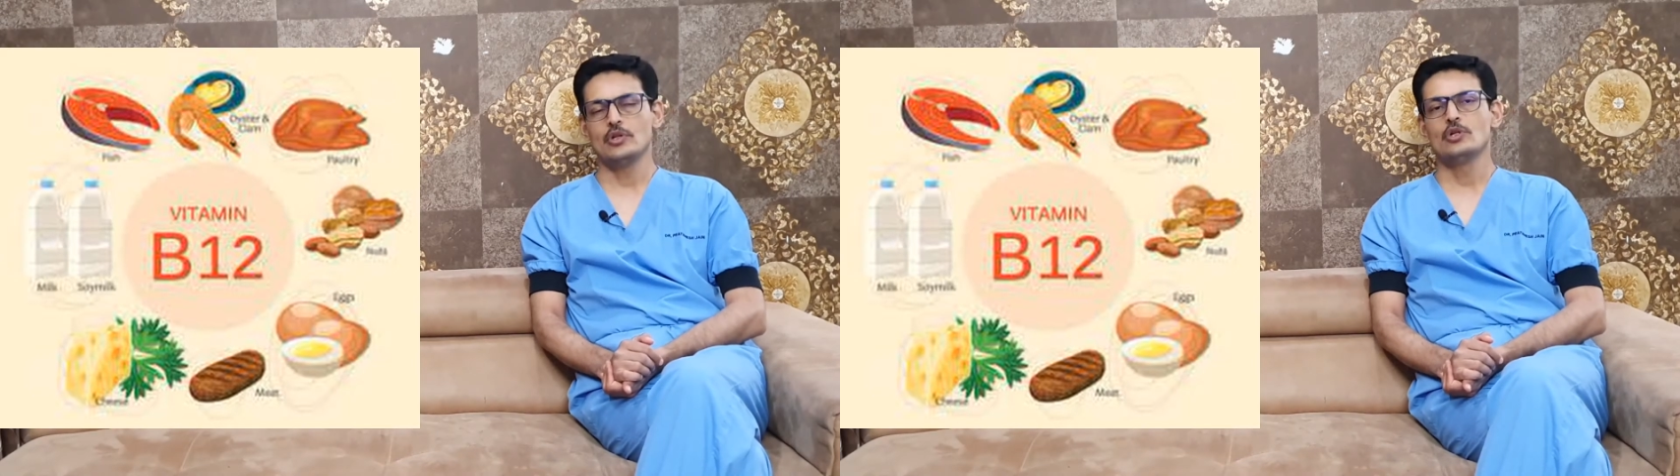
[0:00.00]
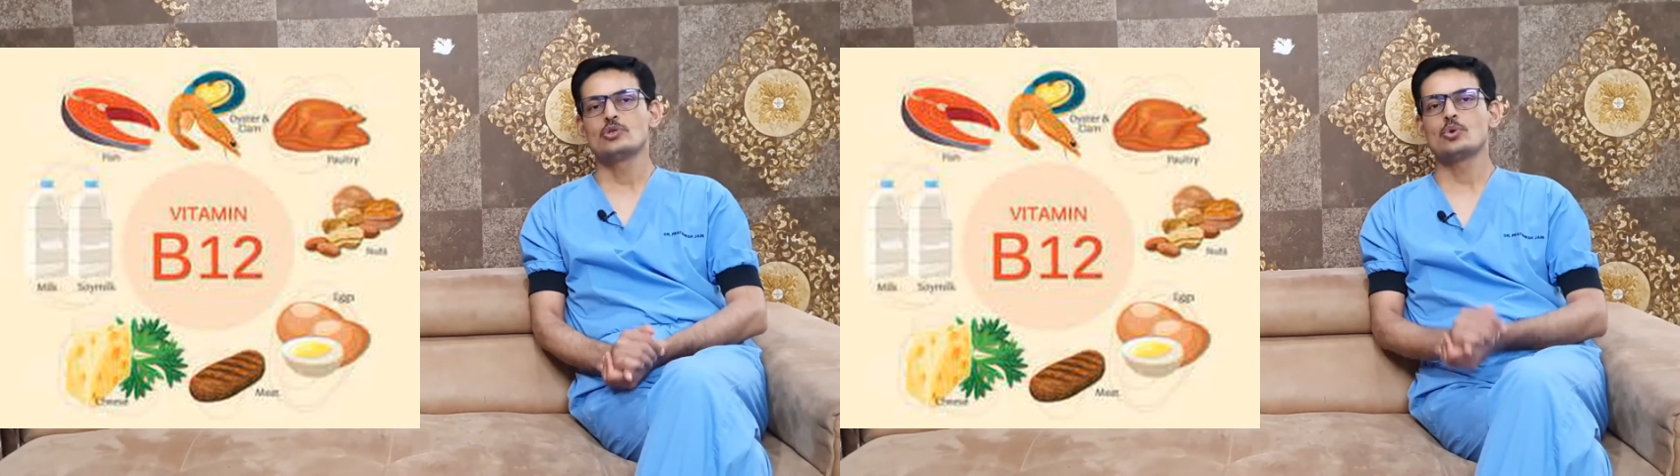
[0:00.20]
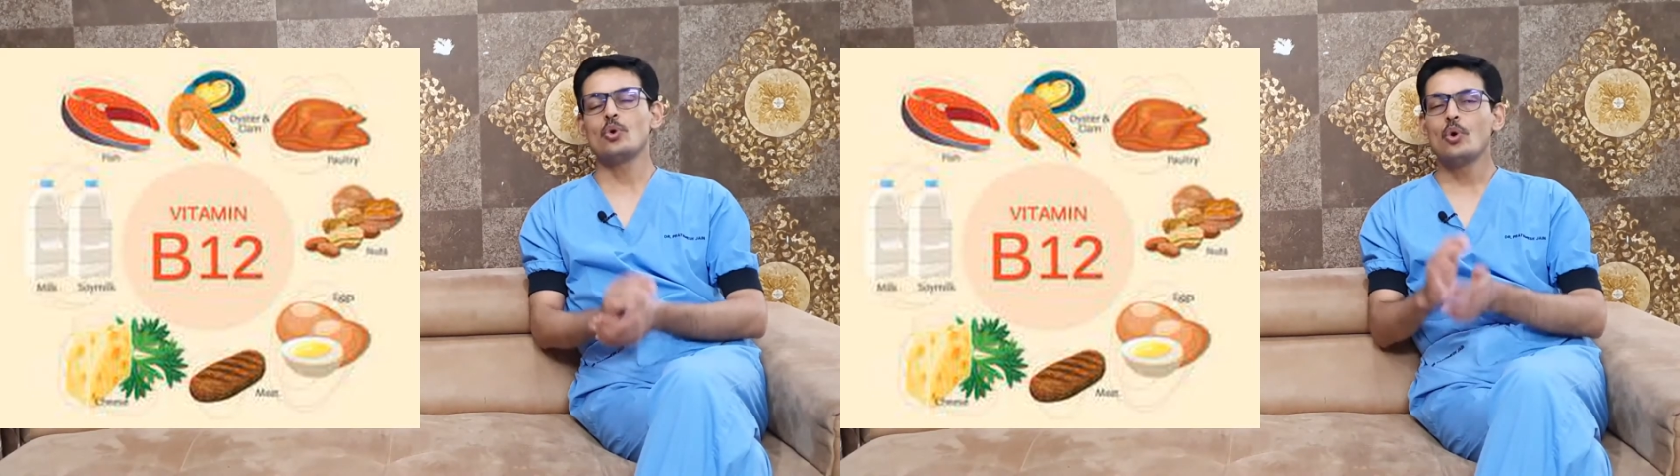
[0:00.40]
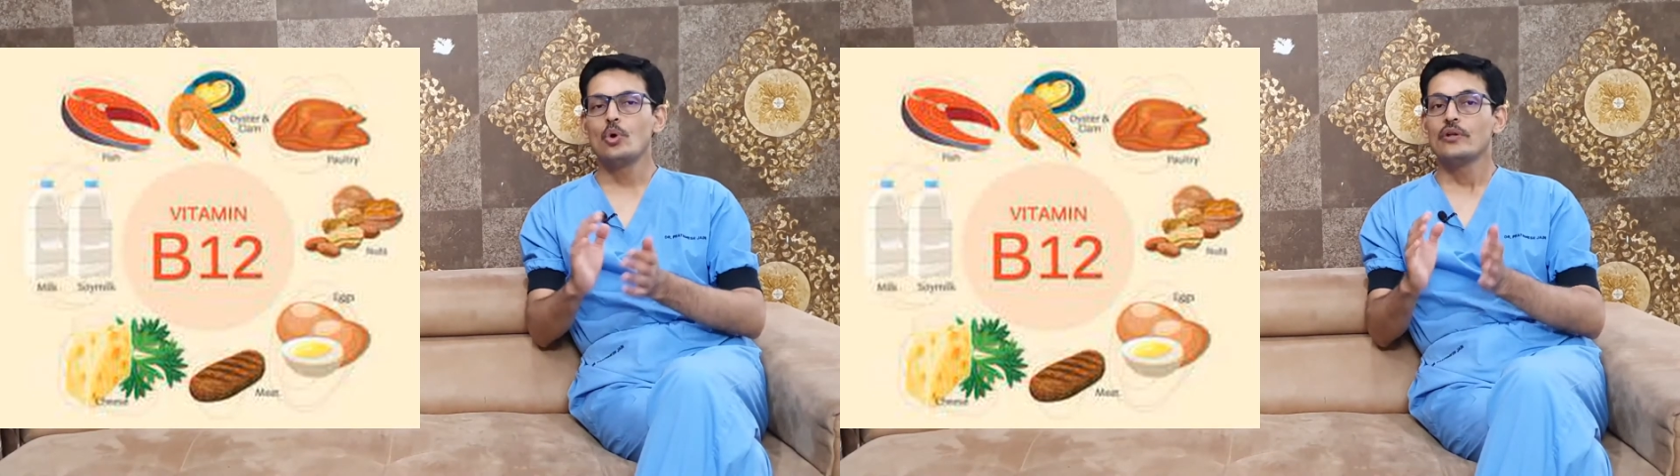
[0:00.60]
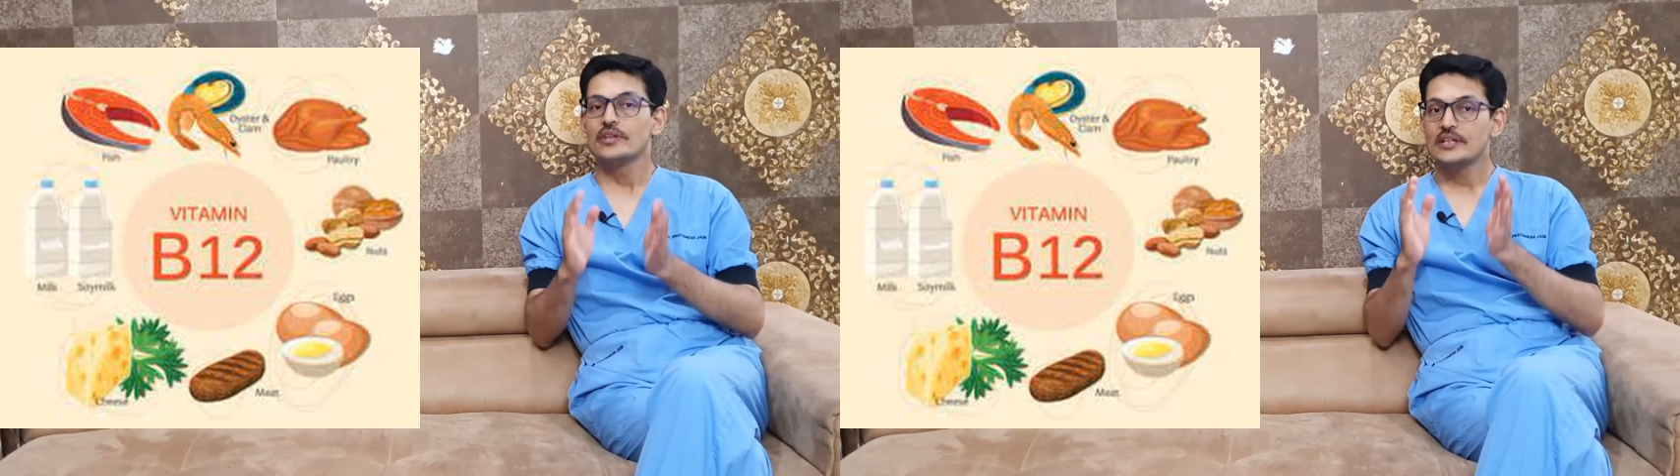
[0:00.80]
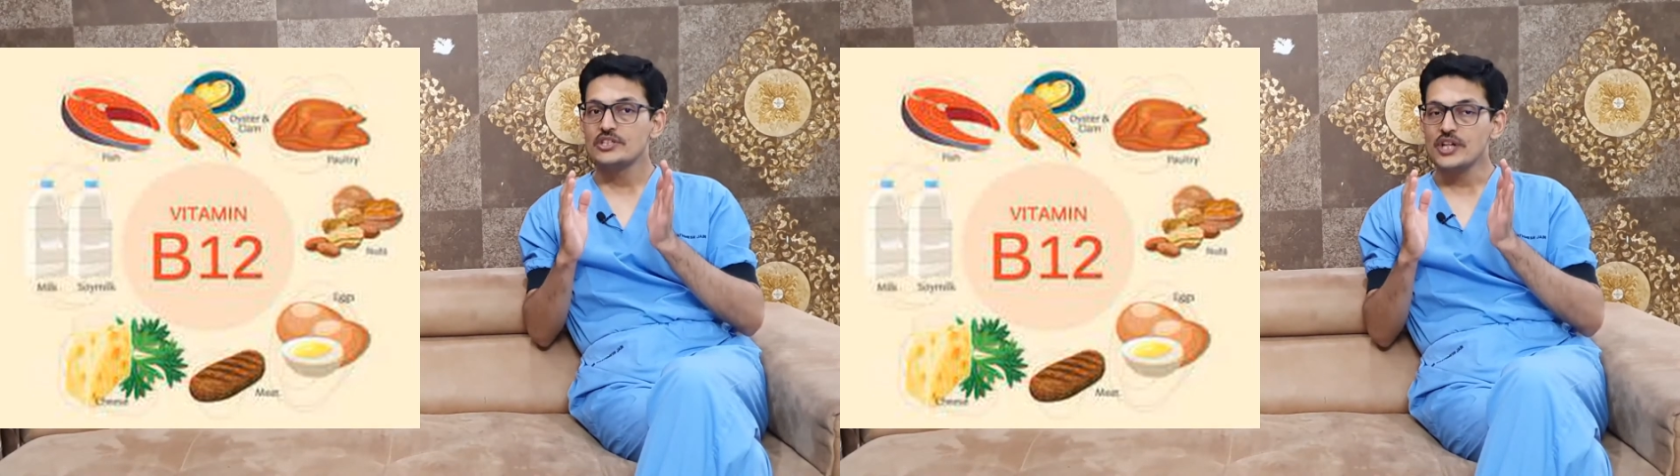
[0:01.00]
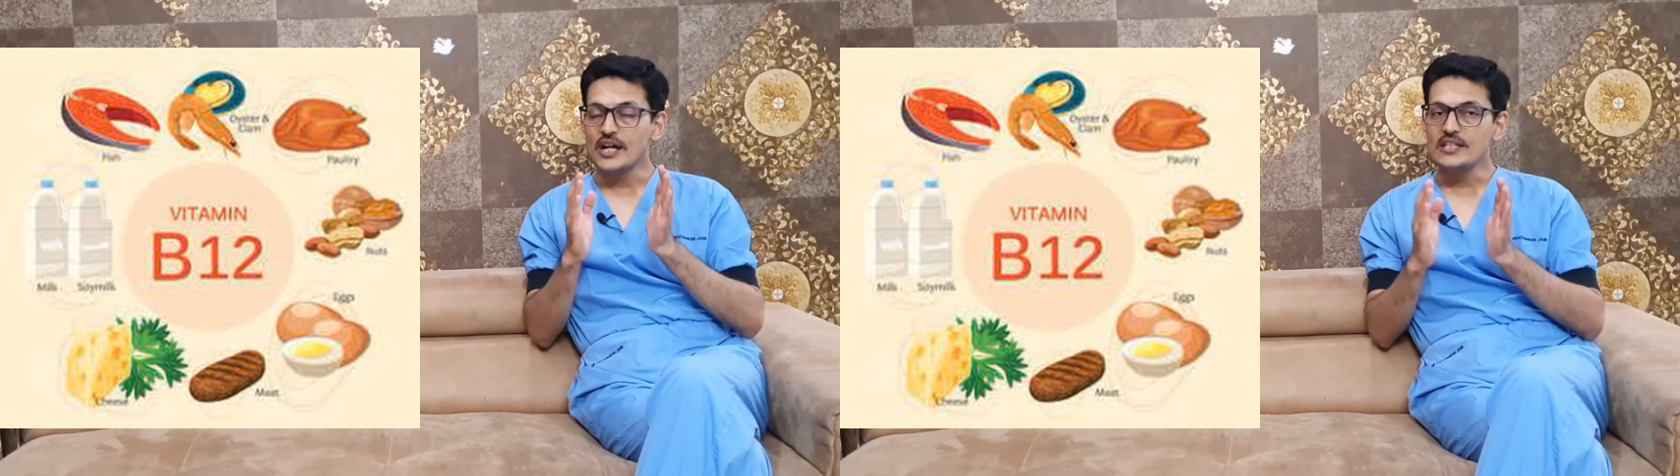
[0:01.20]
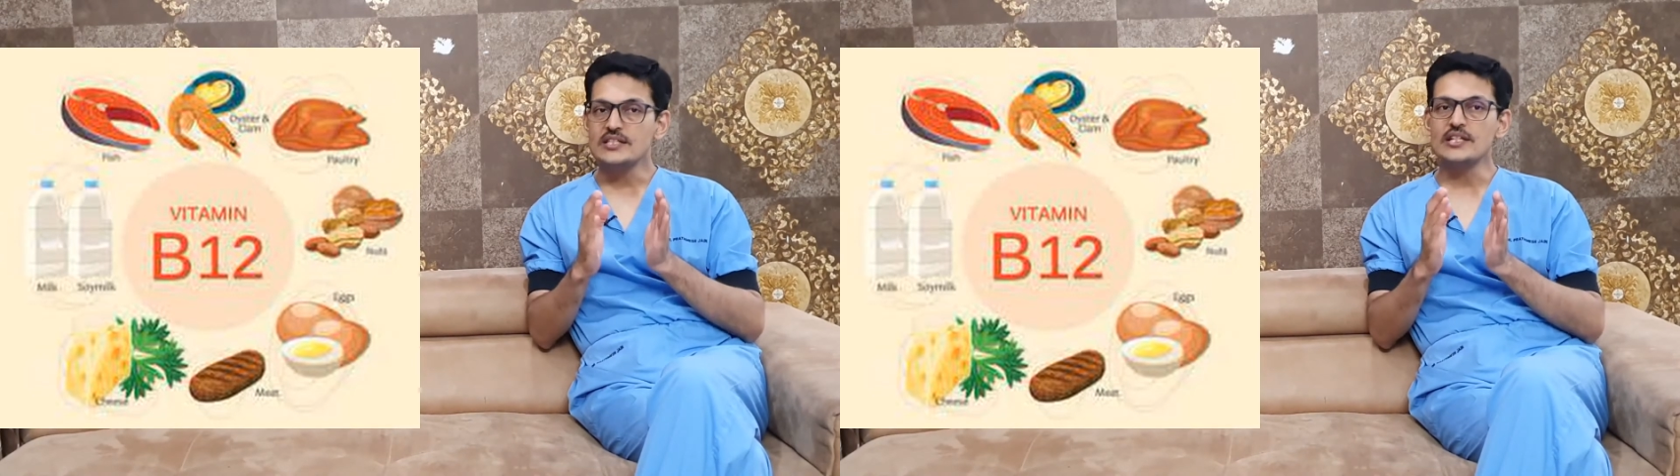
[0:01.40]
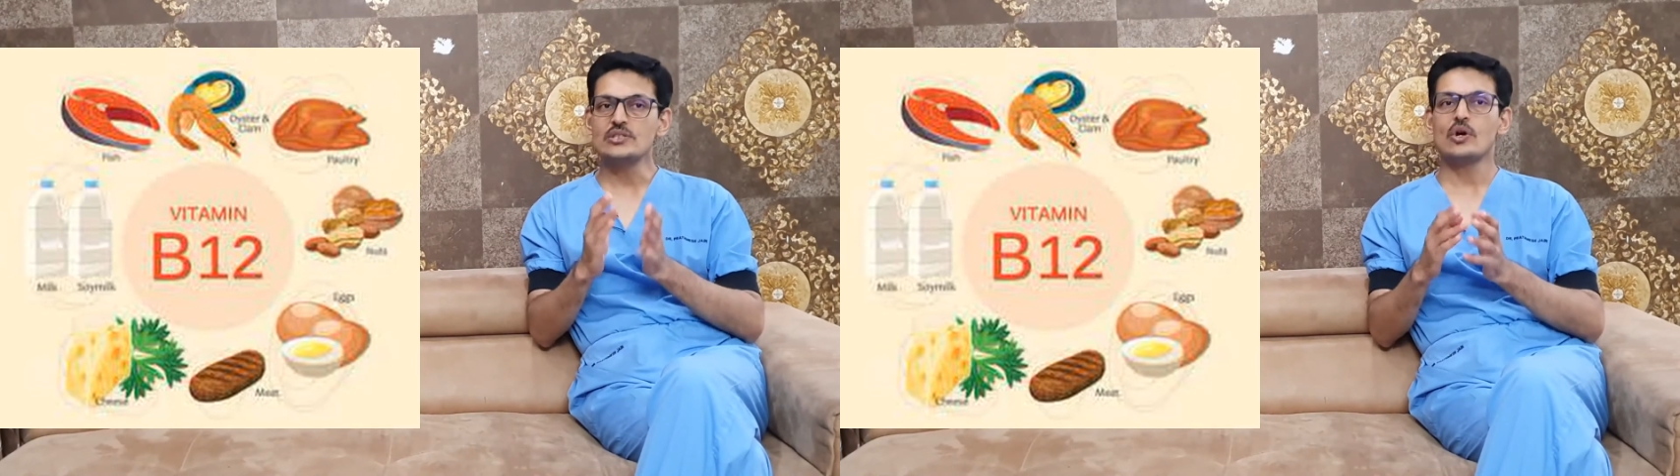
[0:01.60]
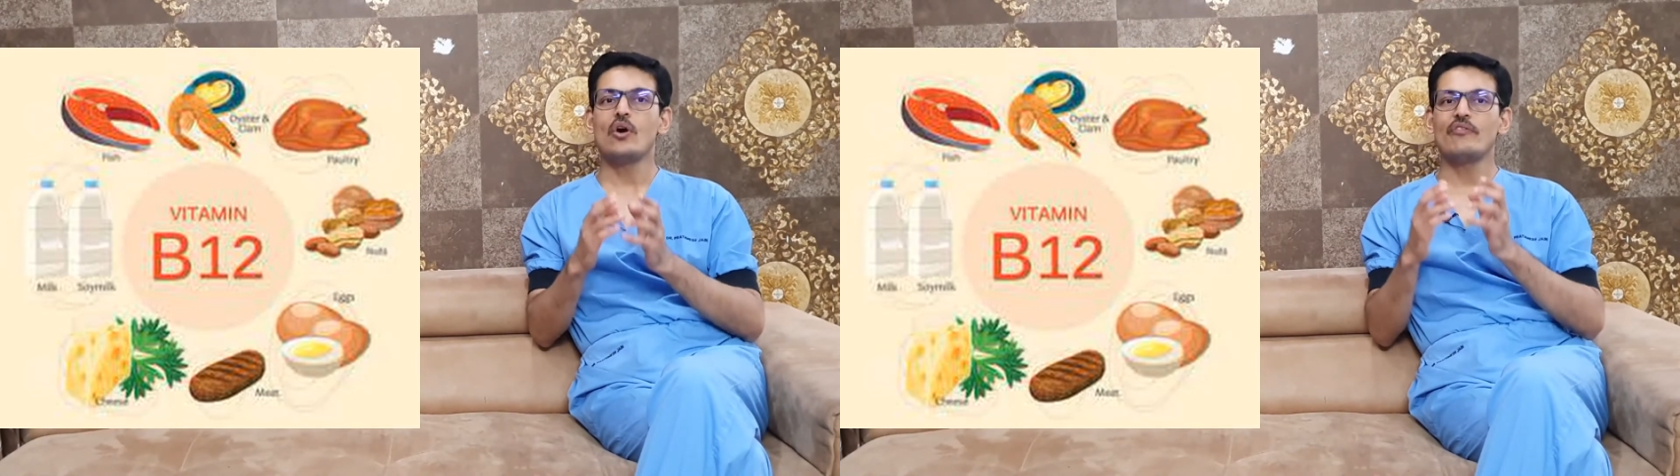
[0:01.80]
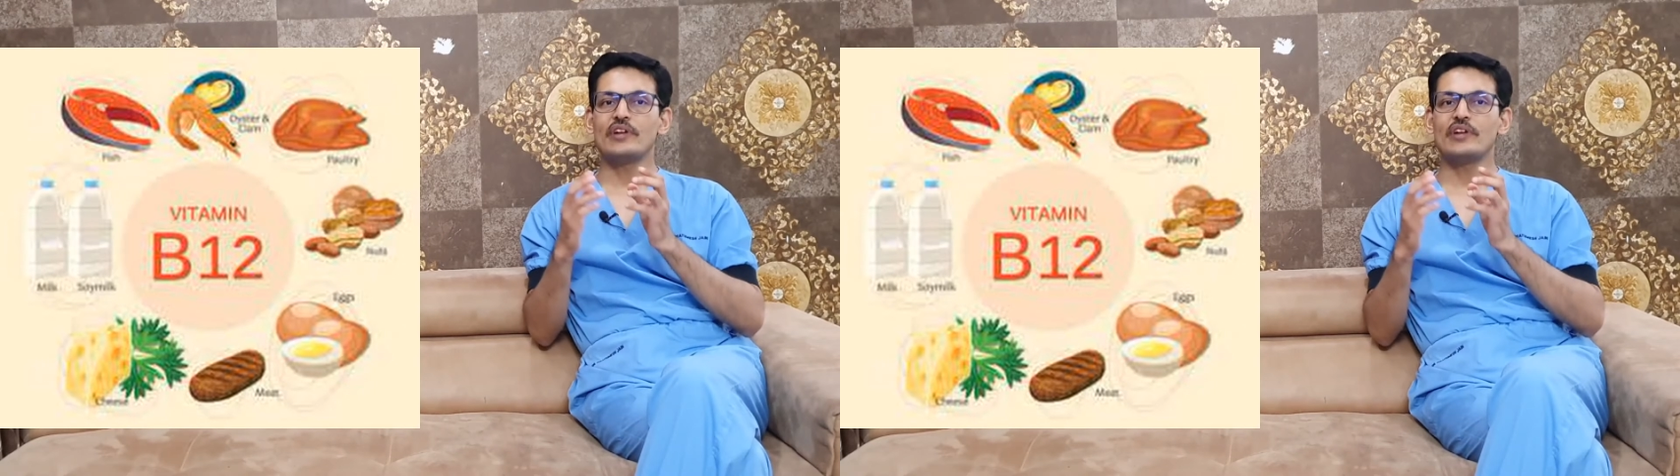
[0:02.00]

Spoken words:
So the chances of